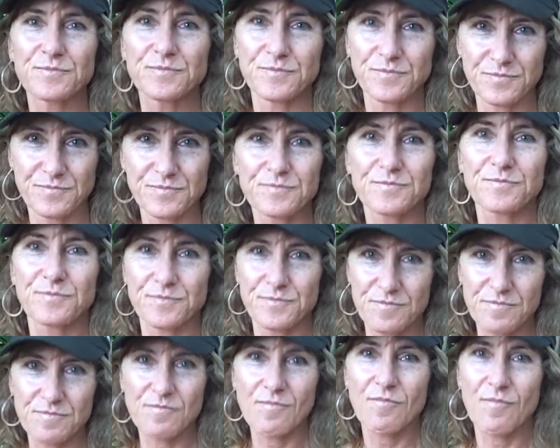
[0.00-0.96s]
Well, that's good
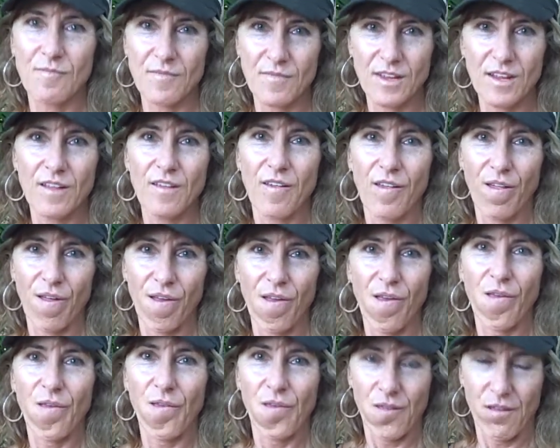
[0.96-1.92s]
too. So you still have a good
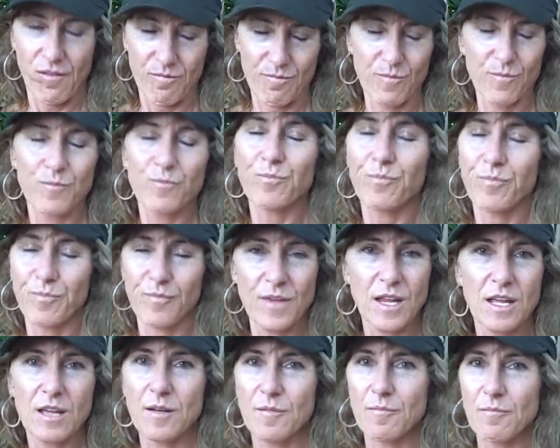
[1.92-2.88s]
relationship, and
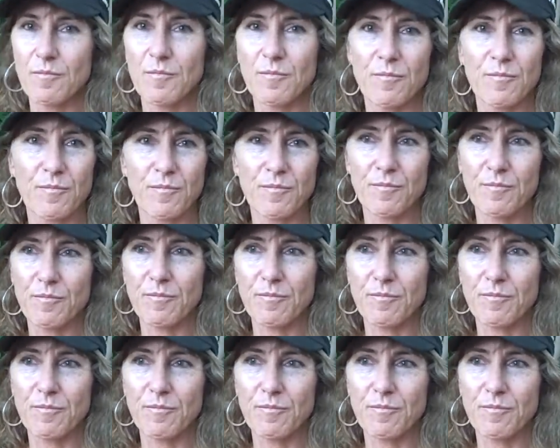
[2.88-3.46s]
everybody's all uh,